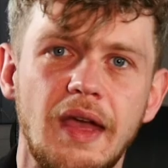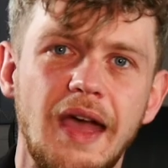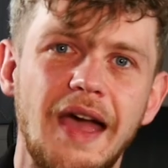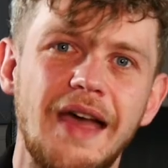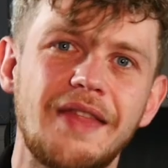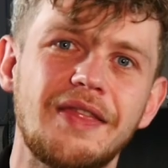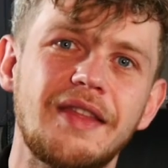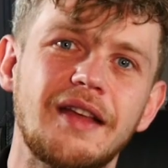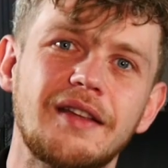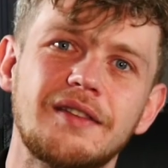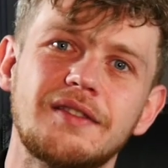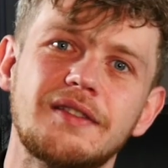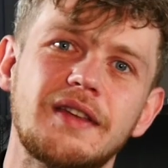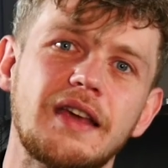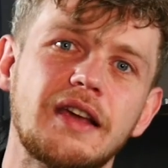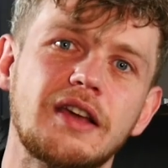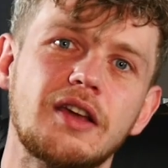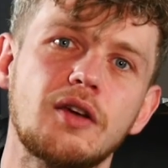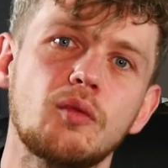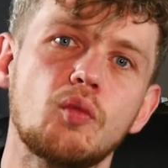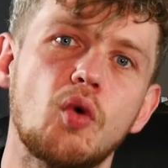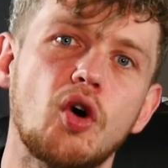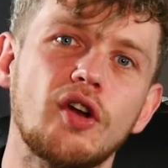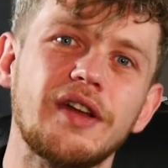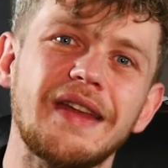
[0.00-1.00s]
And that
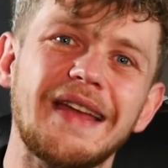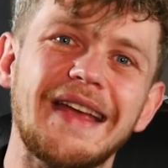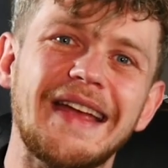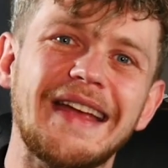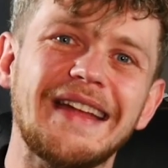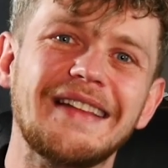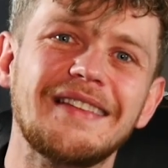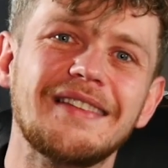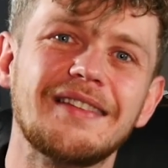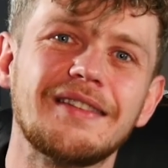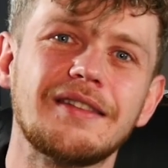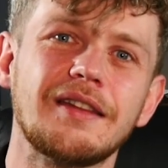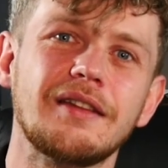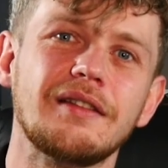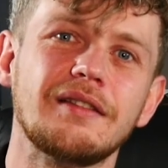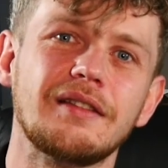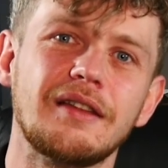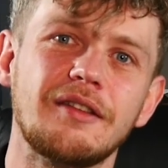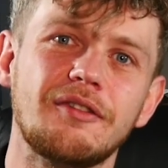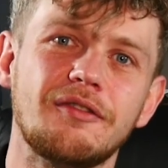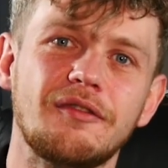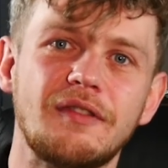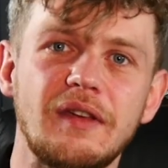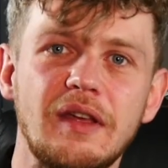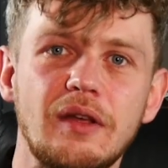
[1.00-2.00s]
second one instantly
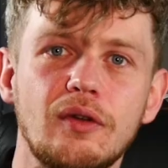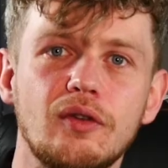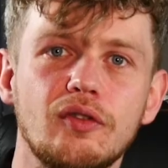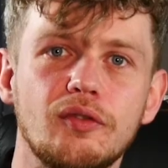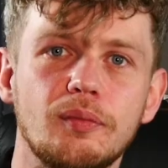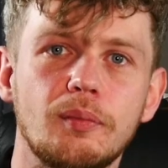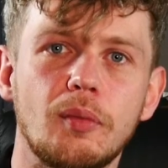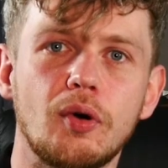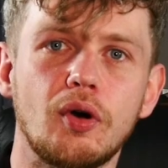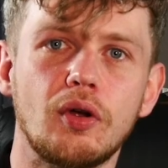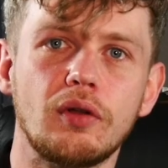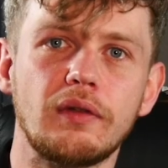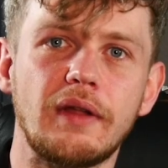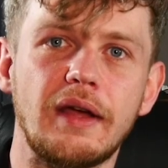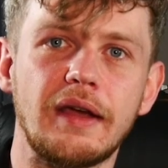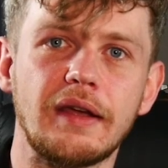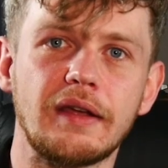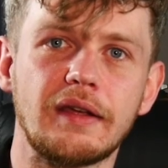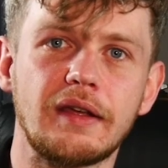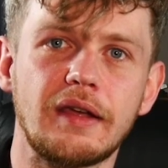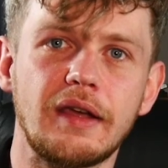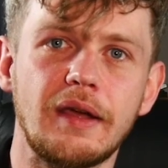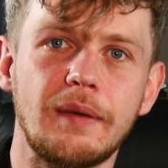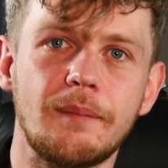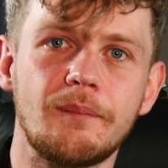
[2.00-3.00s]
feels more
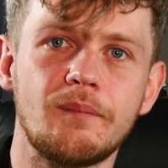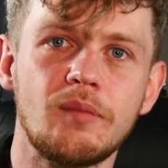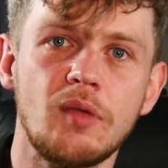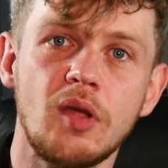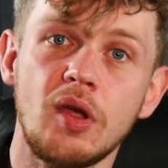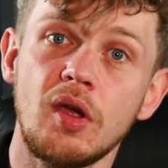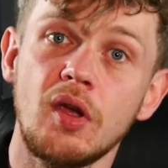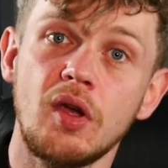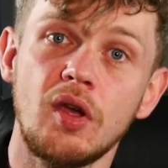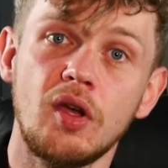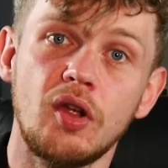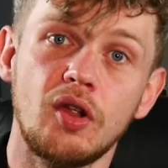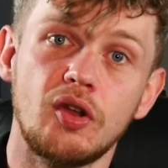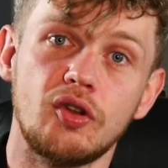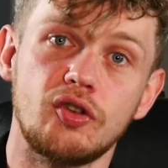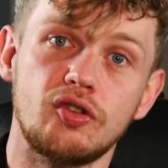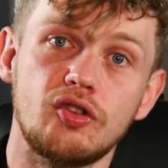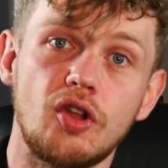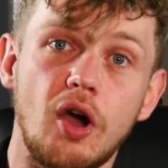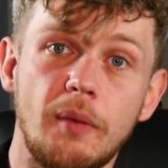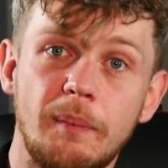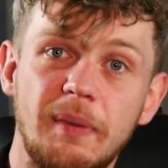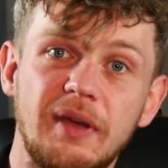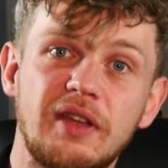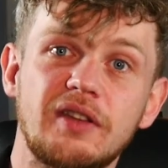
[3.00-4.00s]
like him.
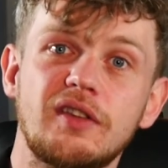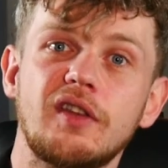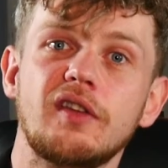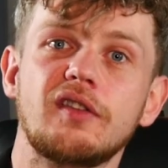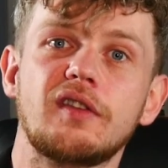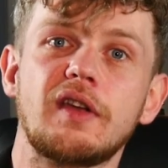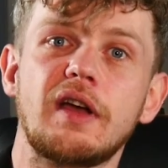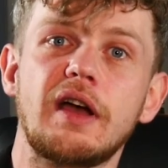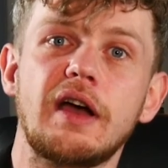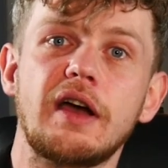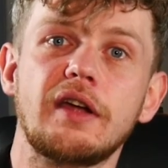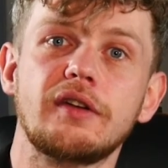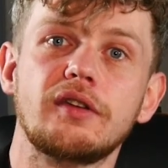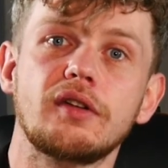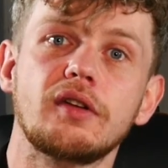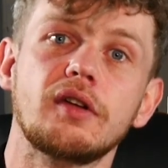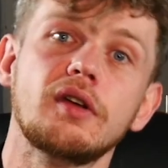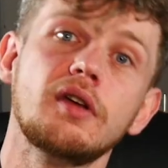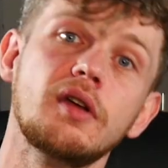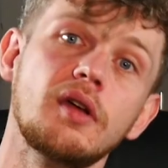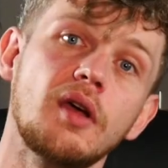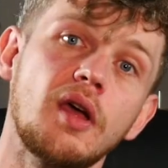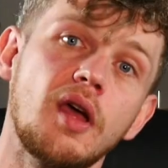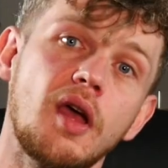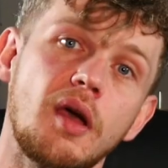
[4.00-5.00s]
Not because it's
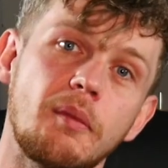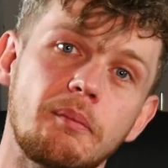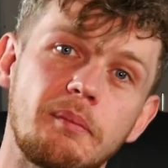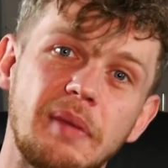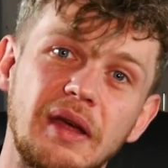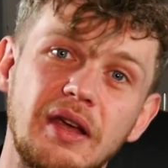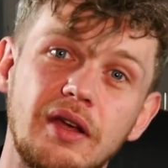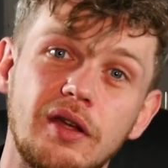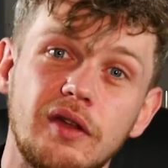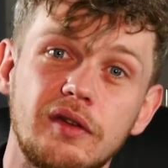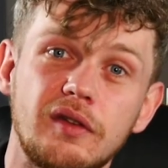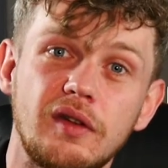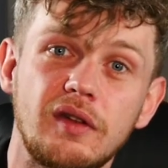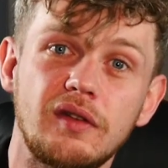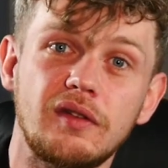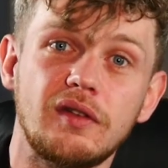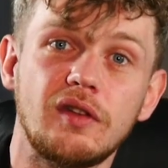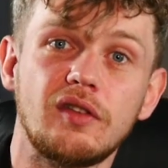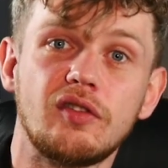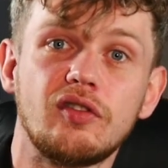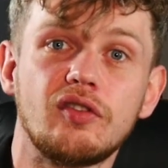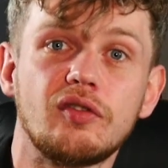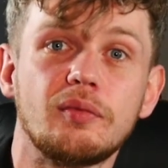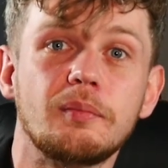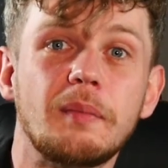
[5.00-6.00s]
harder, because it's
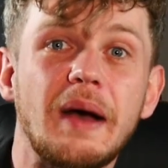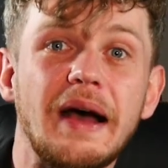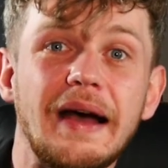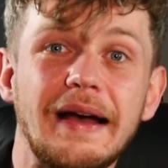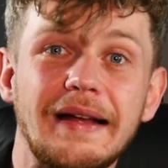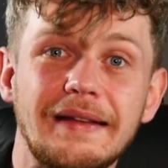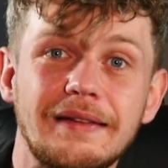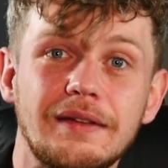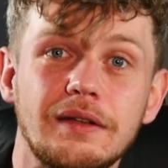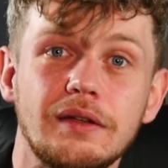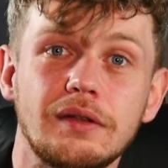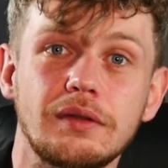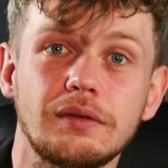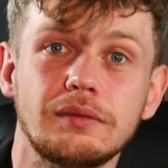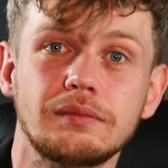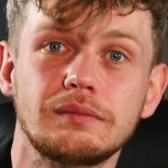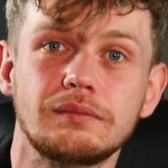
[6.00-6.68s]
smarter.